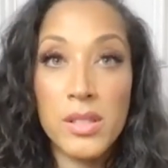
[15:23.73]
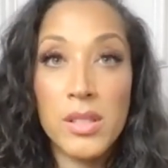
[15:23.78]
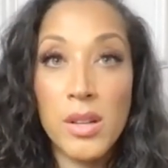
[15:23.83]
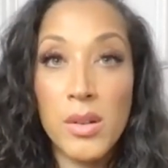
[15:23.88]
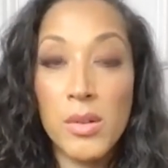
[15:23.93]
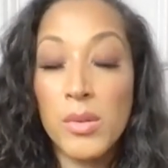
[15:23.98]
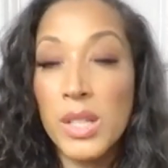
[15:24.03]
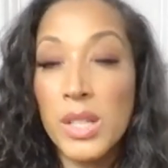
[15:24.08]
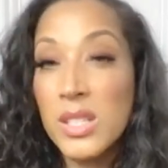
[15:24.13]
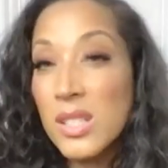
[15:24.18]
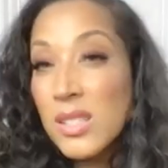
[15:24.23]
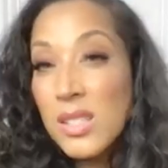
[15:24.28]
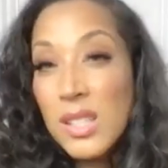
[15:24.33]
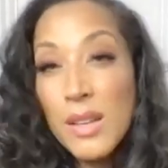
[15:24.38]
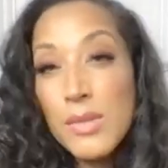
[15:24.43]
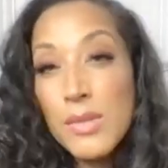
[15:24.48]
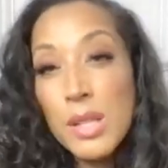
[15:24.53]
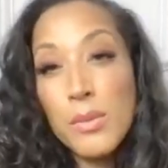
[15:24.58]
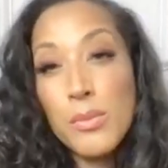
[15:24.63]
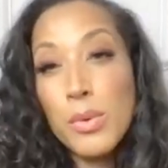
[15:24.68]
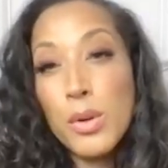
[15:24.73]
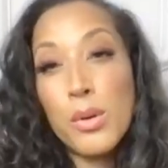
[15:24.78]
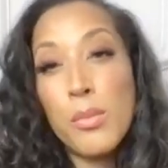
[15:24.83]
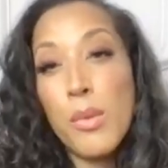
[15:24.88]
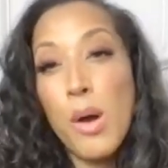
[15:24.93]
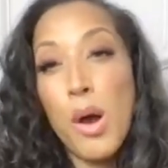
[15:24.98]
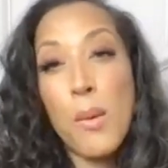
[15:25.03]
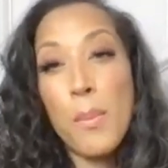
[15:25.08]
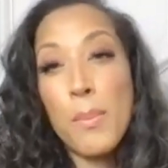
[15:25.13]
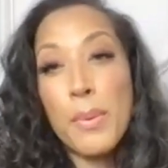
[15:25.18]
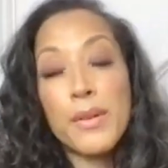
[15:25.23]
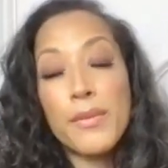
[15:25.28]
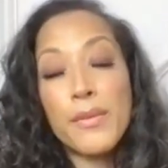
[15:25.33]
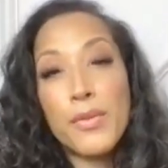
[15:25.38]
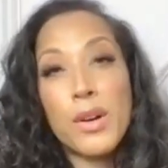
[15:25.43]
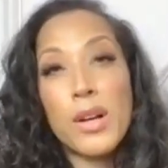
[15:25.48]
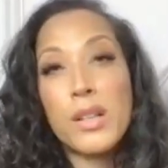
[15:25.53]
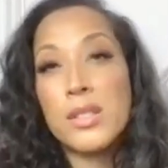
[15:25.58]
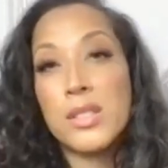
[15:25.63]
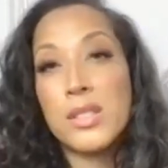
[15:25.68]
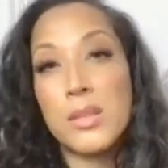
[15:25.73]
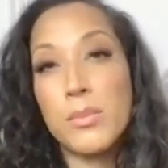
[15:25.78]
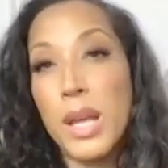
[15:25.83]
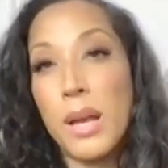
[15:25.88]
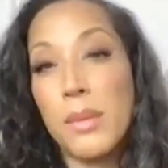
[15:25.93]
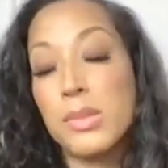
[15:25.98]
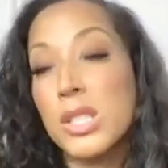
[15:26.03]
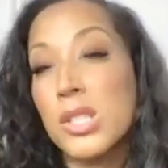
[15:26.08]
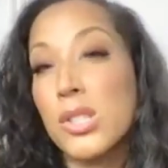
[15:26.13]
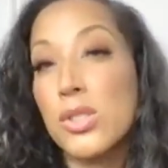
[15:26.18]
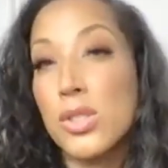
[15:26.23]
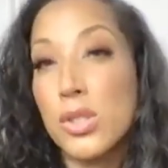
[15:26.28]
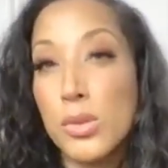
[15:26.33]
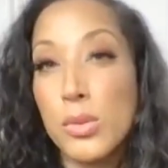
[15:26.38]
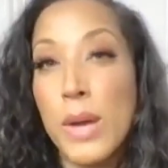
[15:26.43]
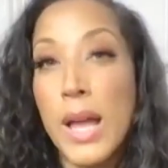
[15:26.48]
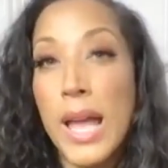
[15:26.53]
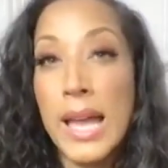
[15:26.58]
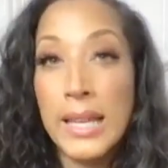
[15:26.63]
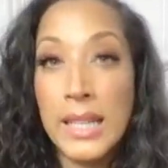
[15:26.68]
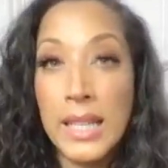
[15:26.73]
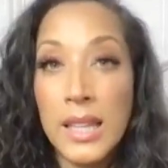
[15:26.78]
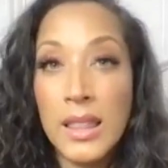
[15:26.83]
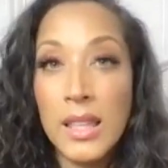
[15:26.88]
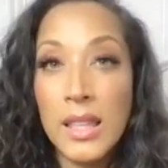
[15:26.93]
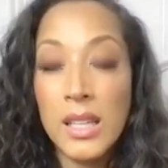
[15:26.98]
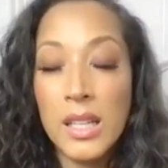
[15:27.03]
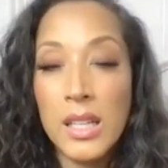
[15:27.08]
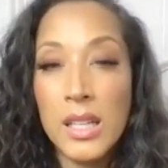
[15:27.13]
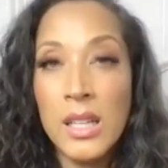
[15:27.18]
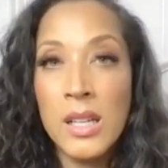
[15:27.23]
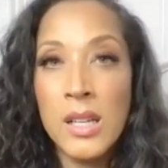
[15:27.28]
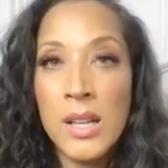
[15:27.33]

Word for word: So it just leaves a room open for us to be able to do anything